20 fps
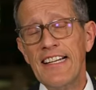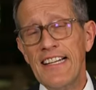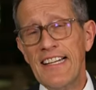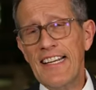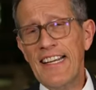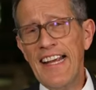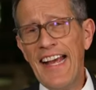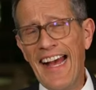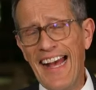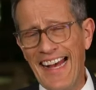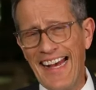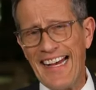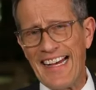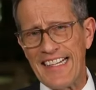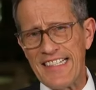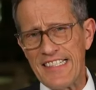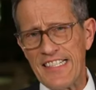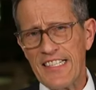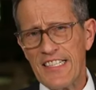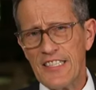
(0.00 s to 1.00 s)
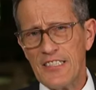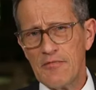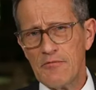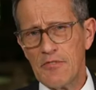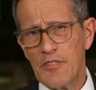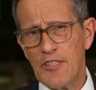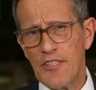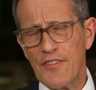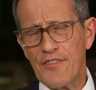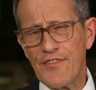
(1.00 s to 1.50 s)
He has
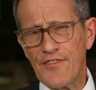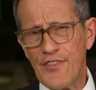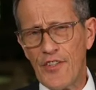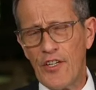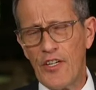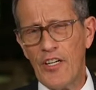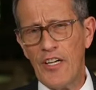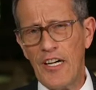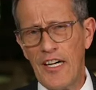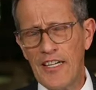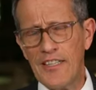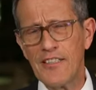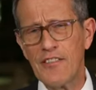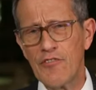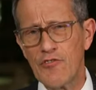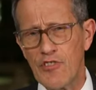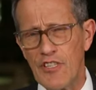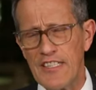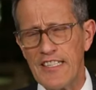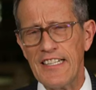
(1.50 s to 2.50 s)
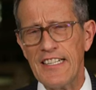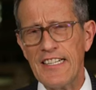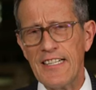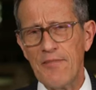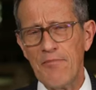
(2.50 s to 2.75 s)
more than 400